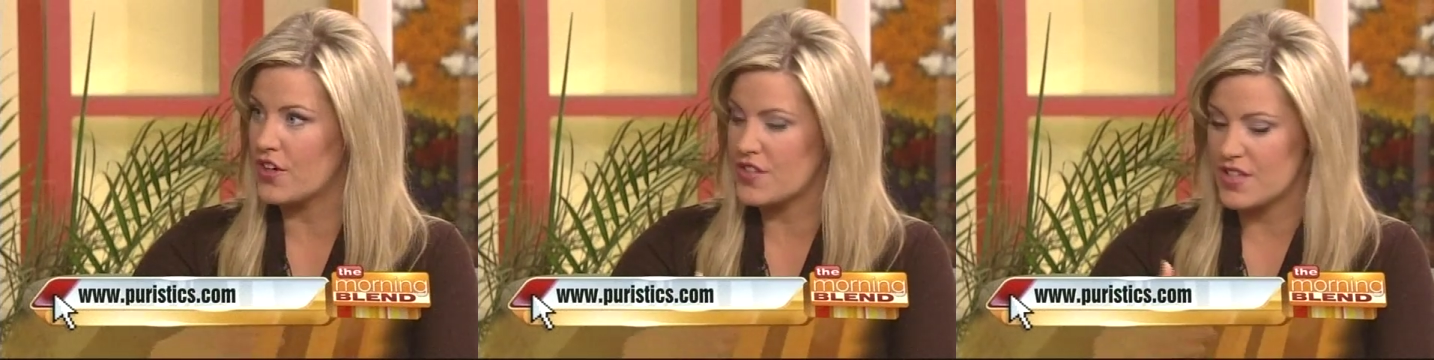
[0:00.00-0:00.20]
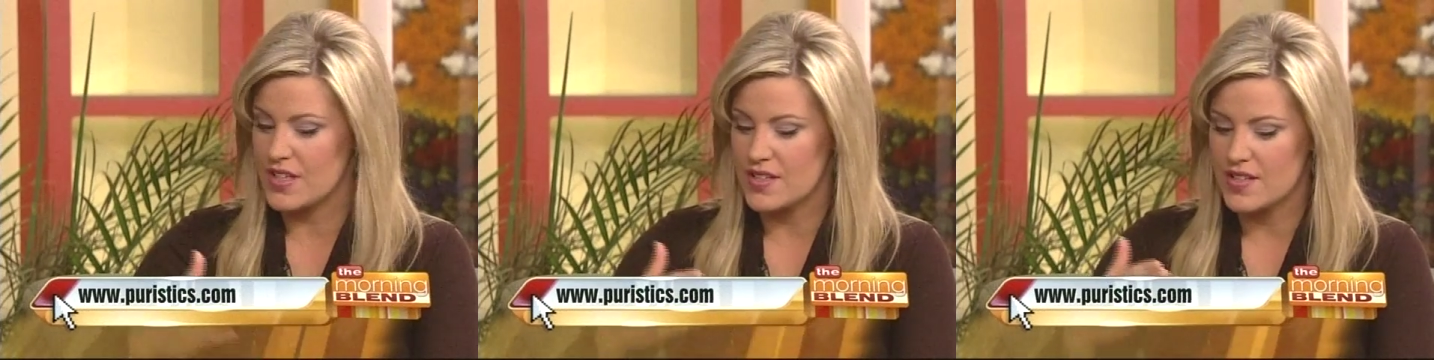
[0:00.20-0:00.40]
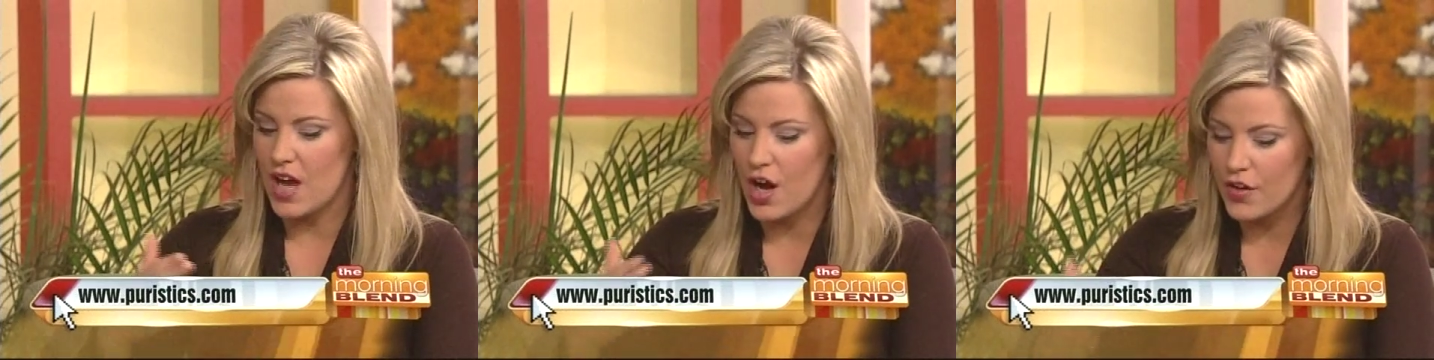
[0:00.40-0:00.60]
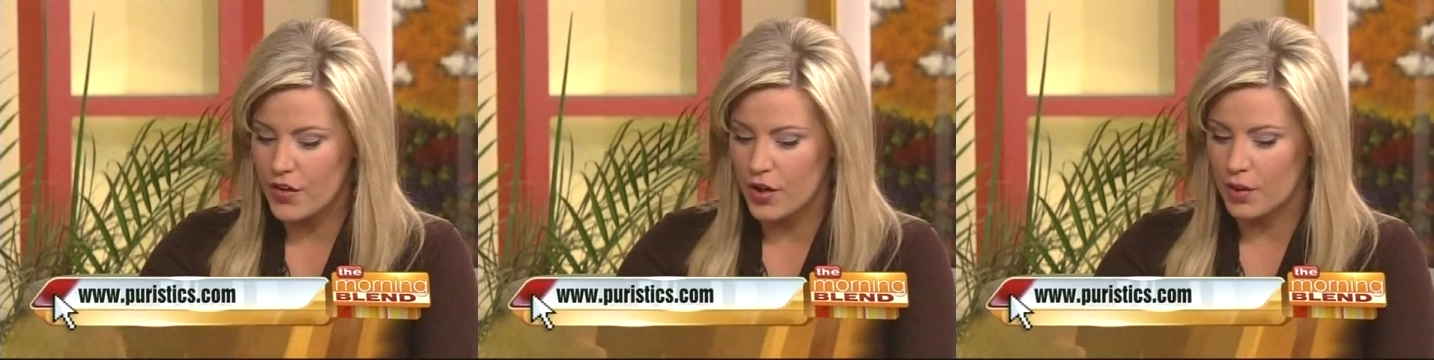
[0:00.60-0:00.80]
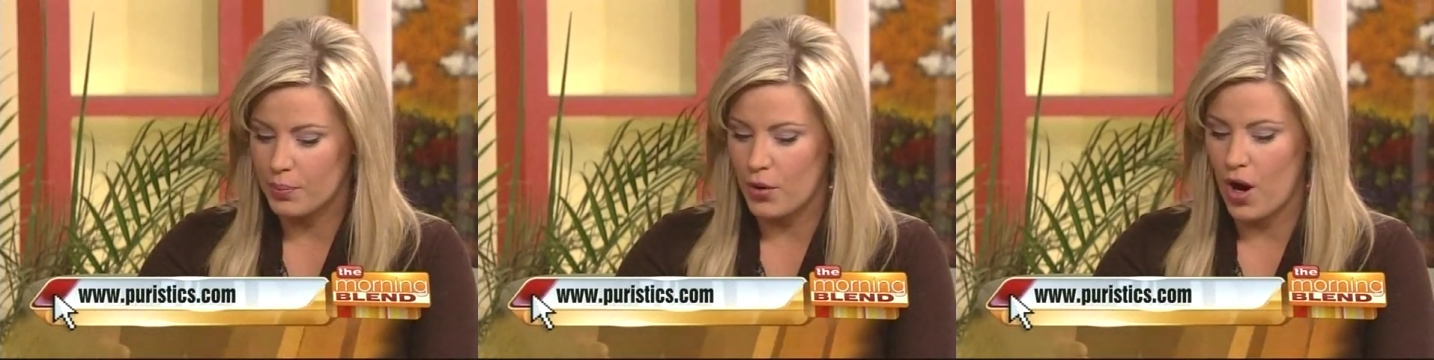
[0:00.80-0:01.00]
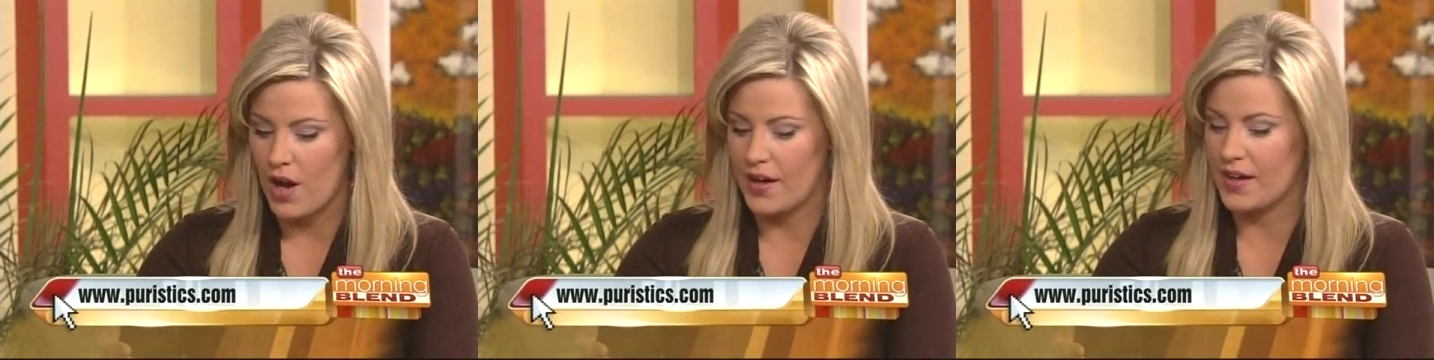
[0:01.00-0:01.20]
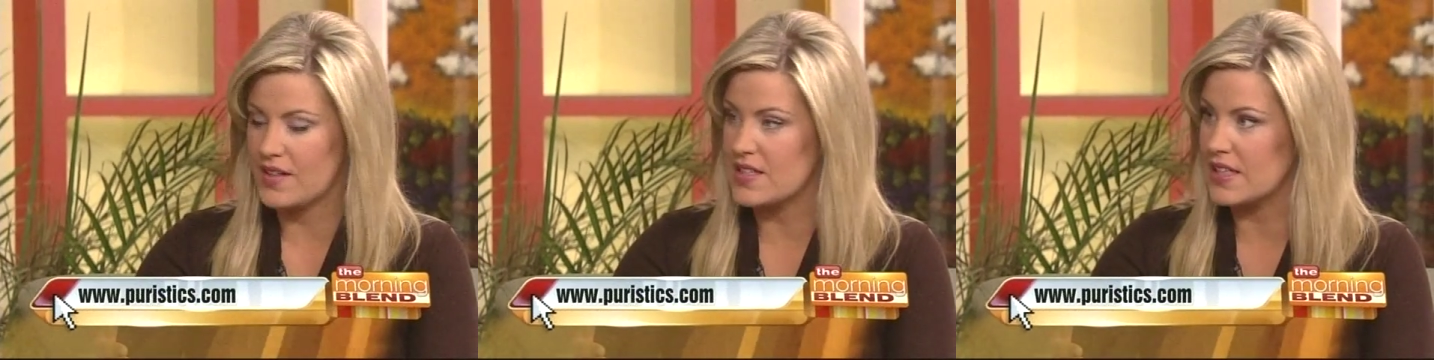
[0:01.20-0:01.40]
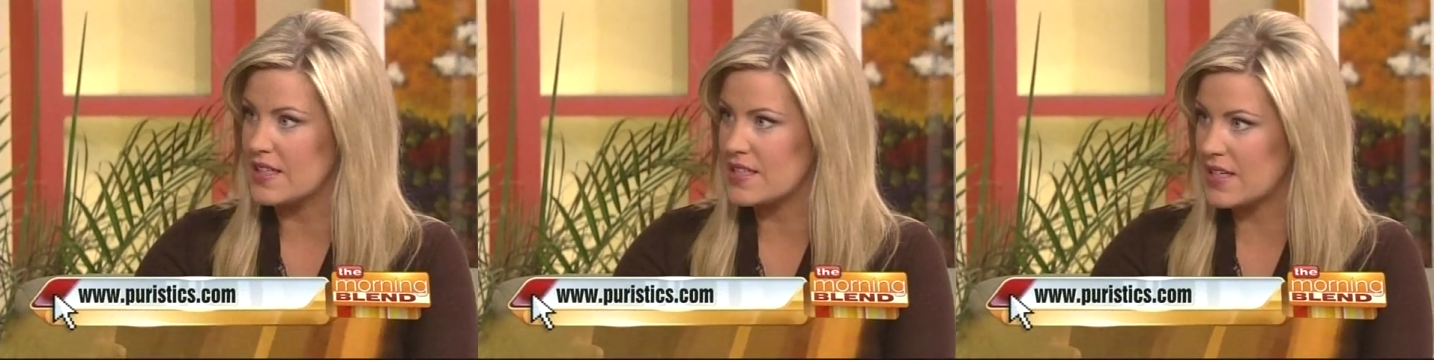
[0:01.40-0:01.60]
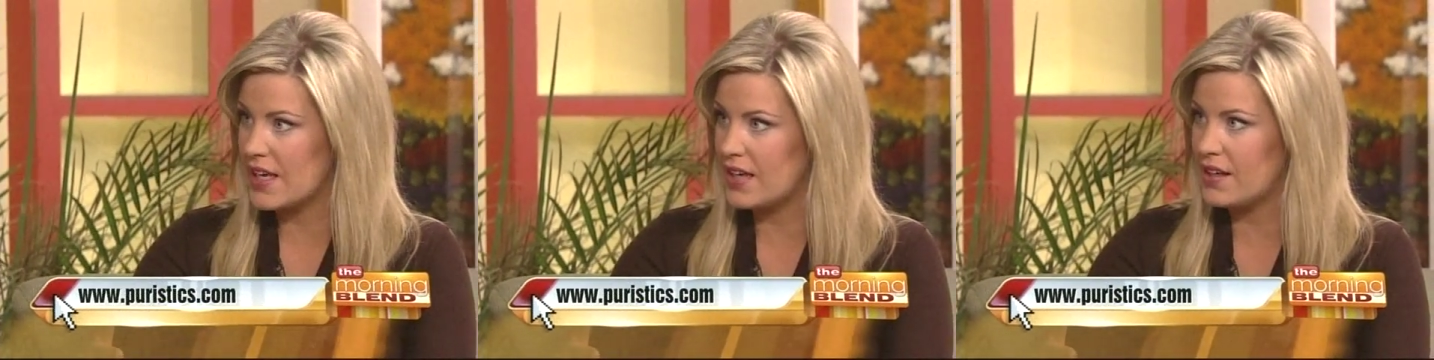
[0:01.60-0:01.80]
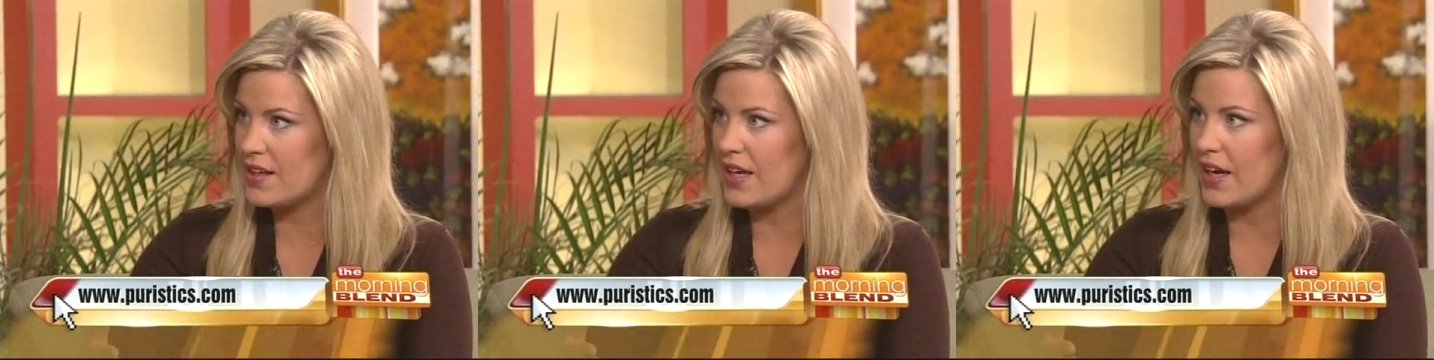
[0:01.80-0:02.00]
versus other products like
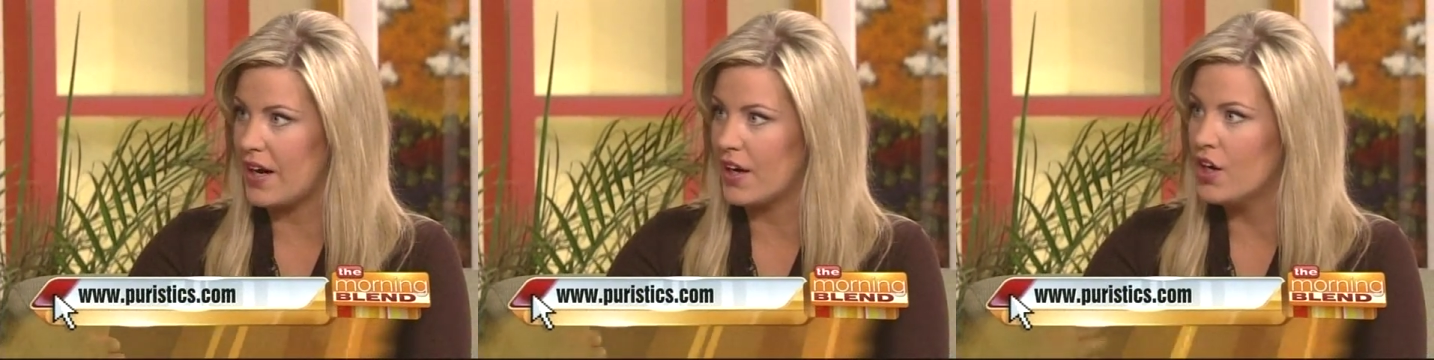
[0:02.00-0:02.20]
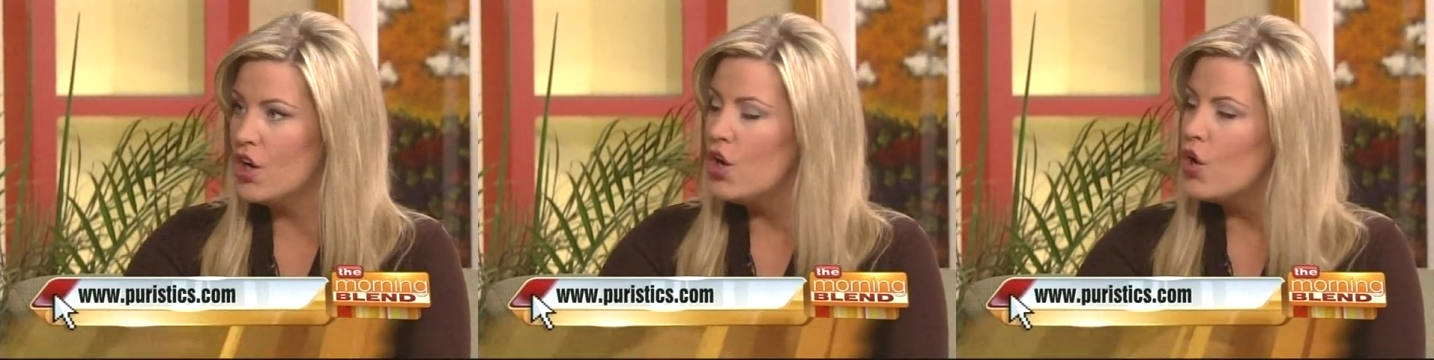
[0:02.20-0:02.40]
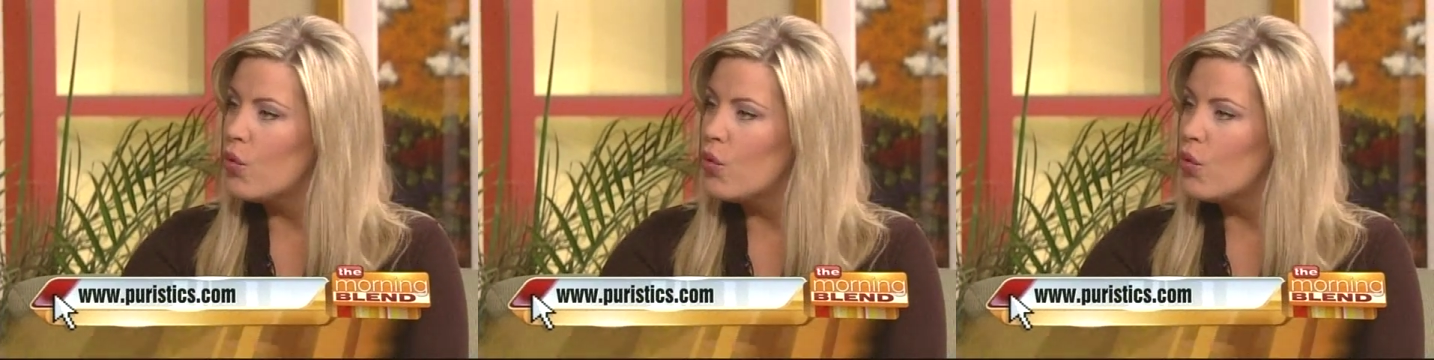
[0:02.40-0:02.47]
skincare,